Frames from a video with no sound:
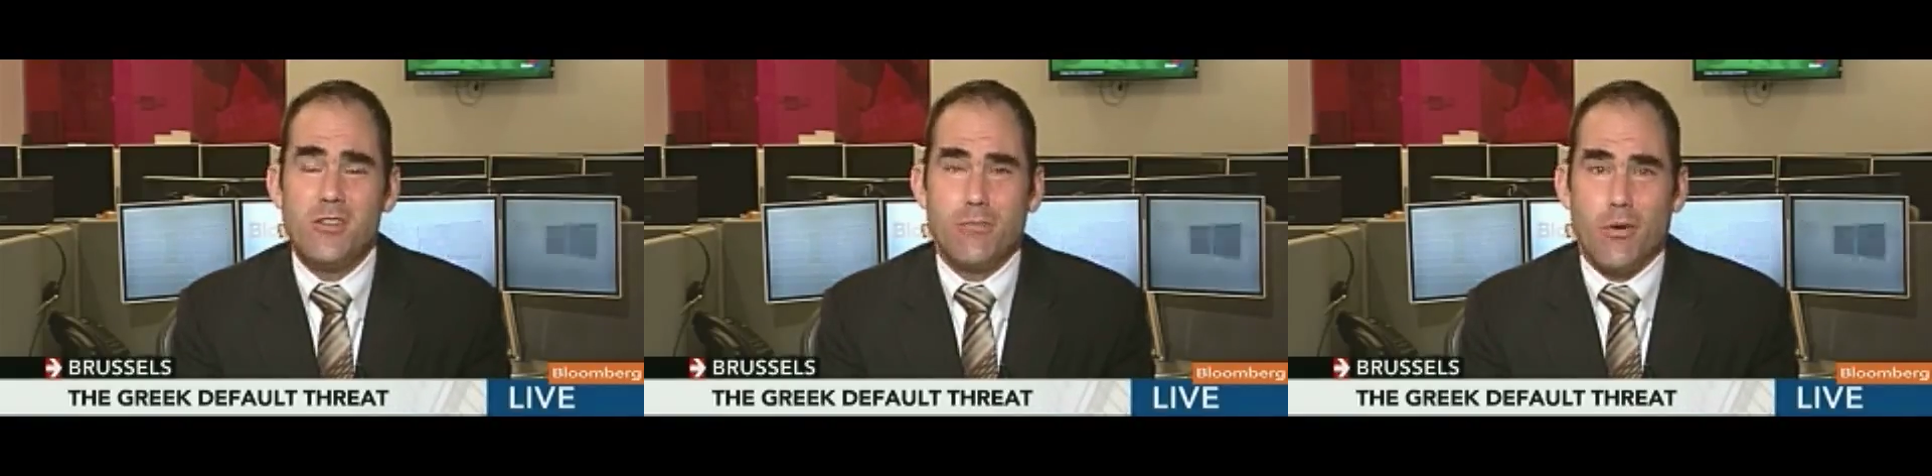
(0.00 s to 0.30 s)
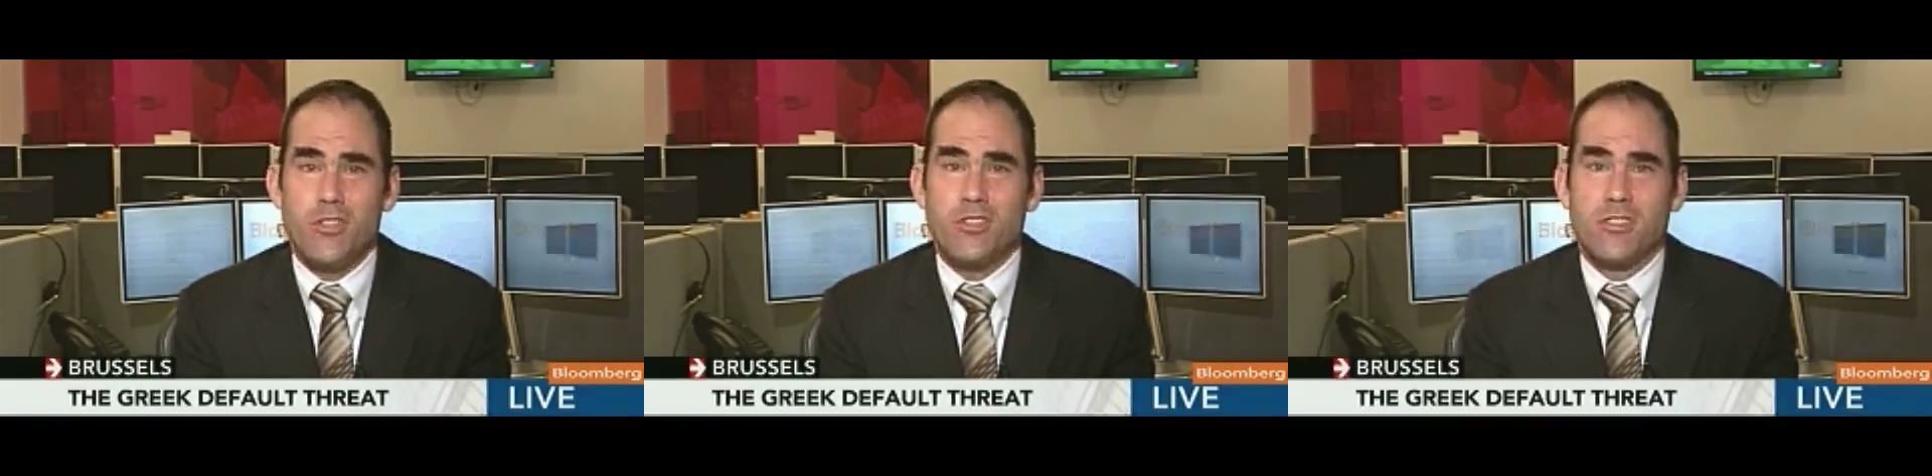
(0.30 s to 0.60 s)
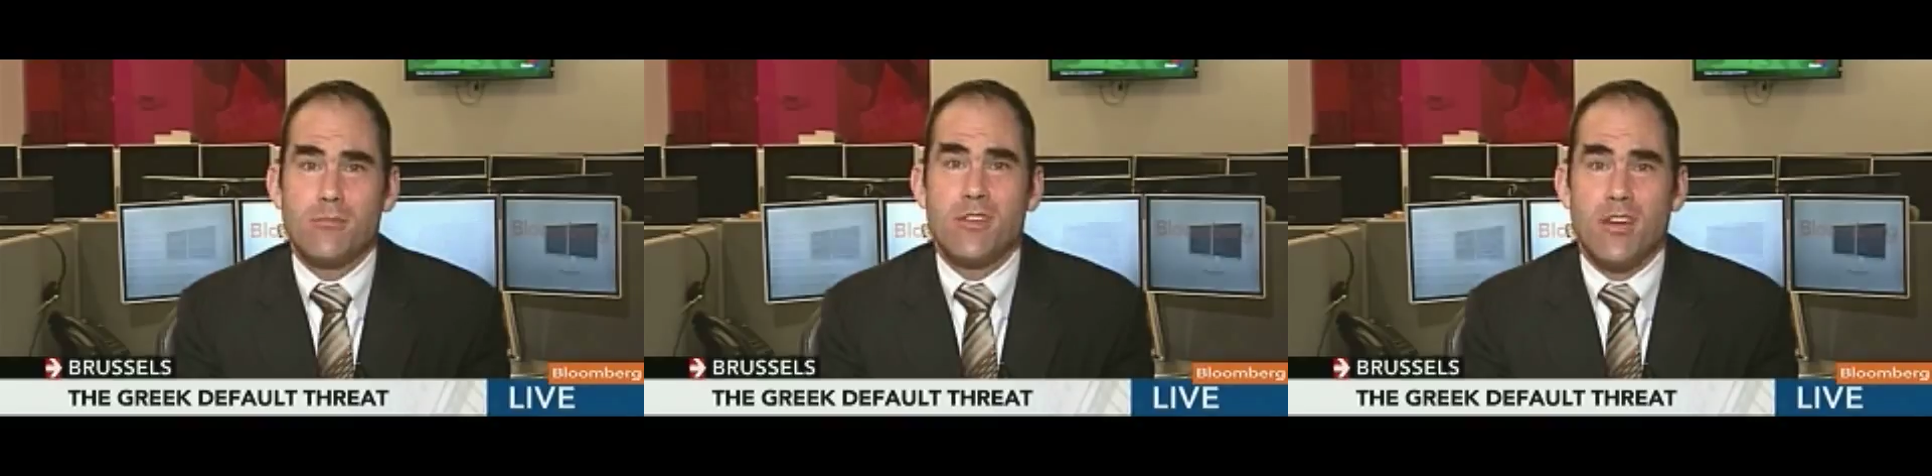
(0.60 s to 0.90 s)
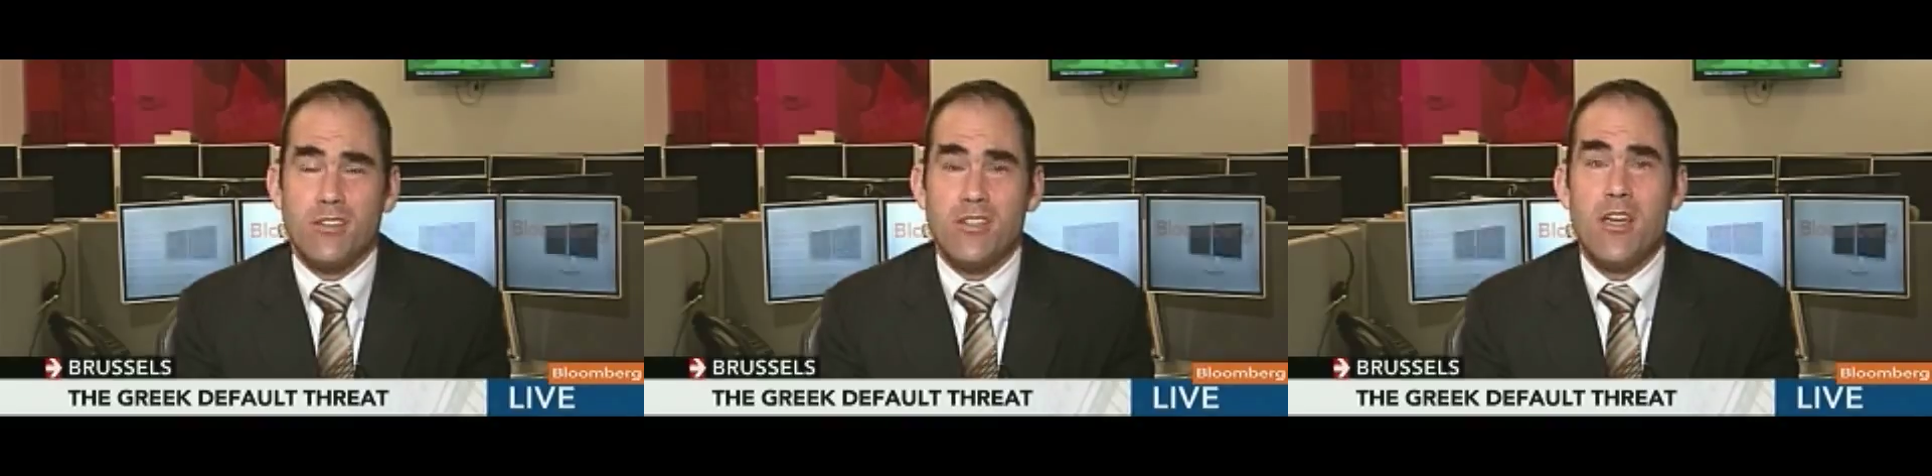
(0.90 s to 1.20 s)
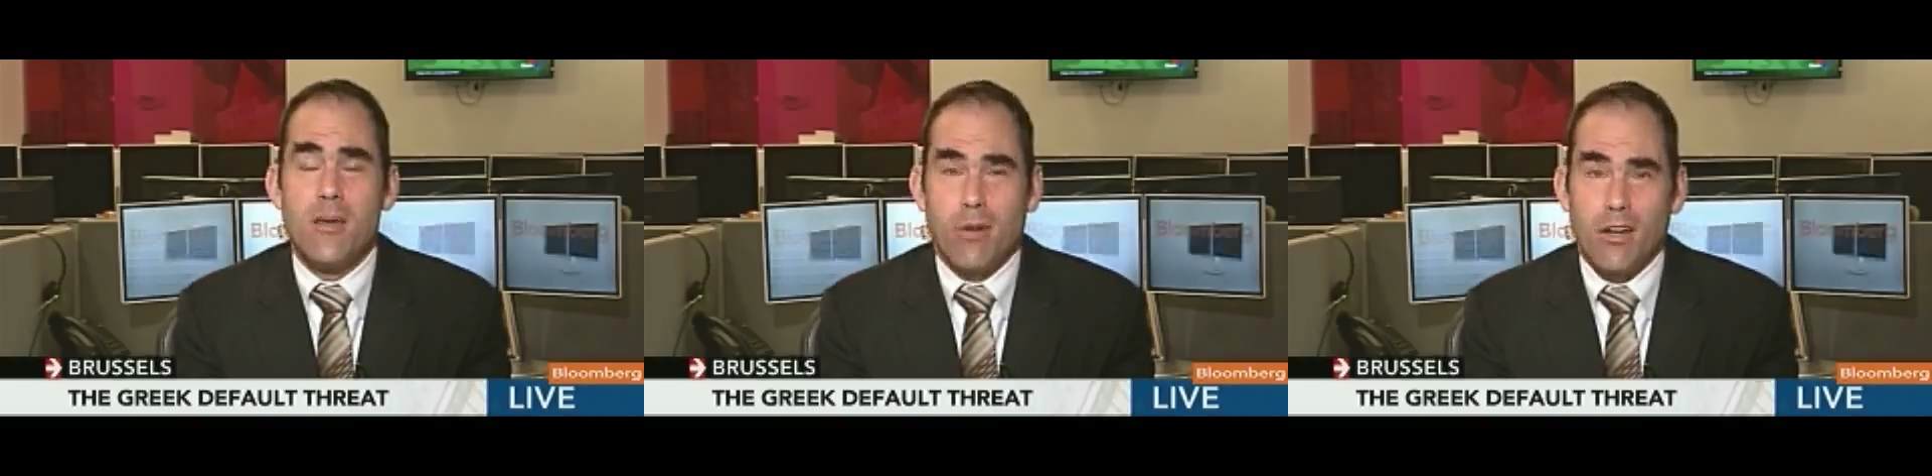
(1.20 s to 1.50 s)
purchasing because
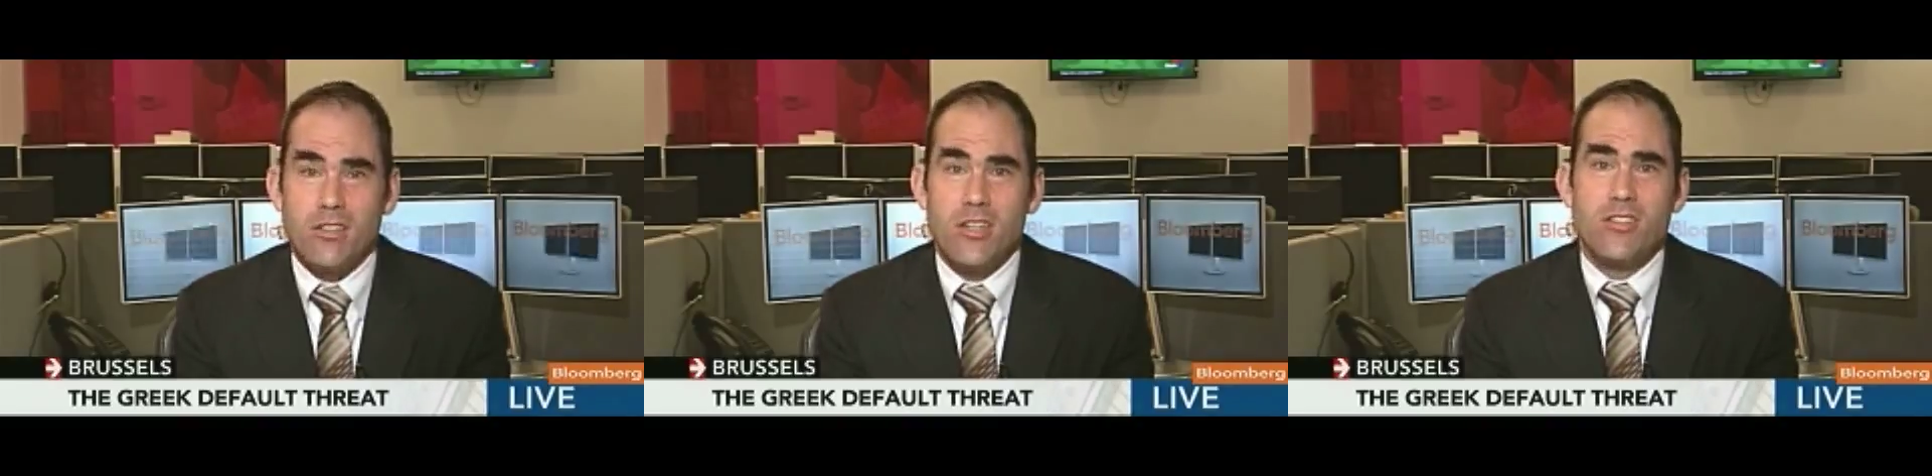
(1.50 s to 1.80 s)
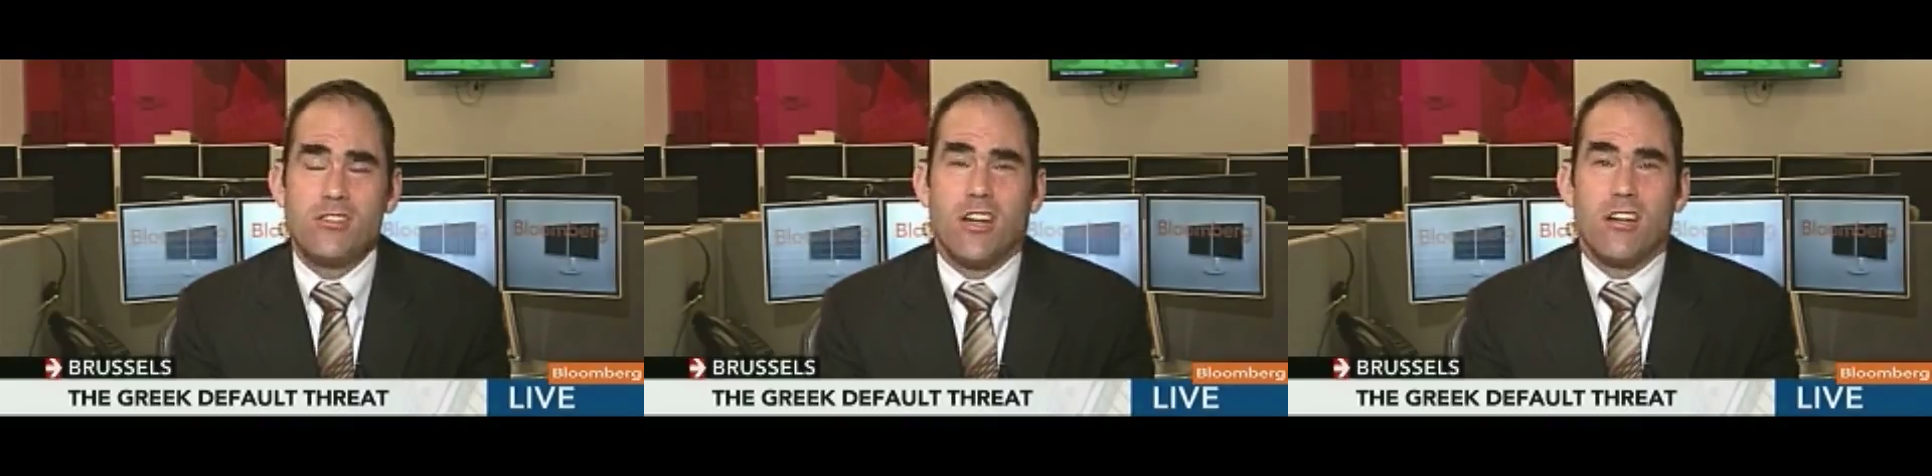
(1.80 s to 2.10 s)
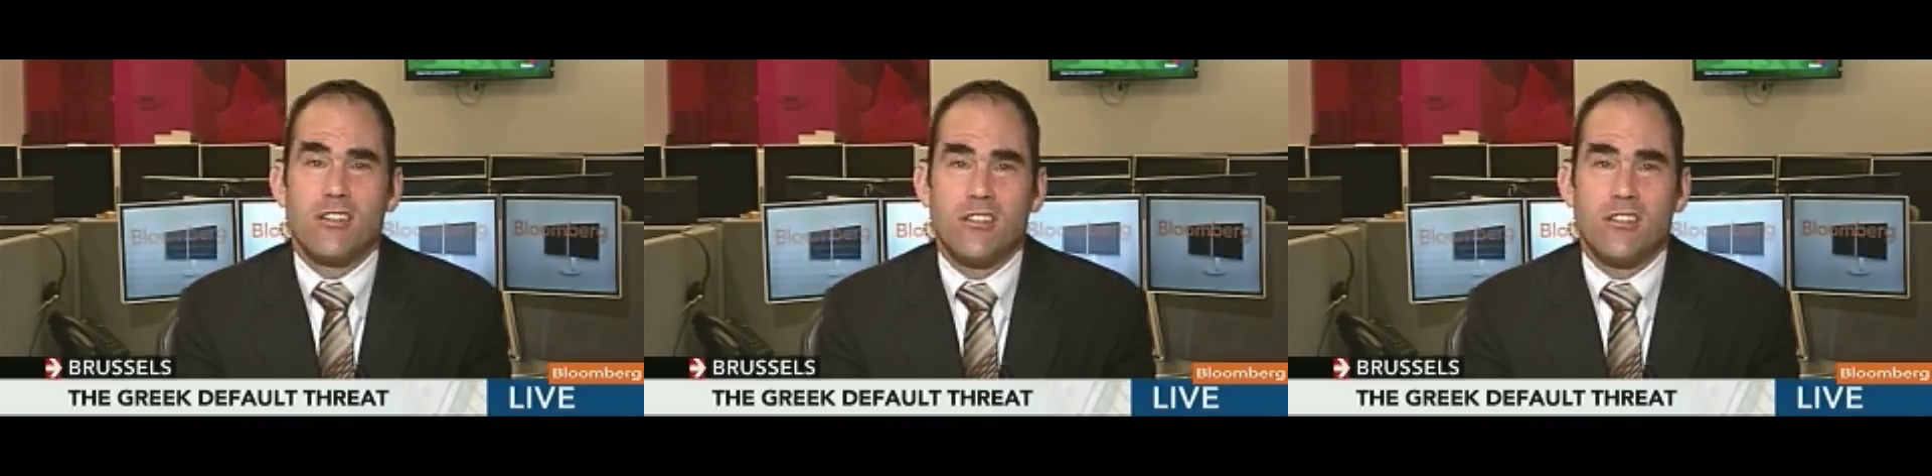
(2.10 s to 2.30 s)
politicians are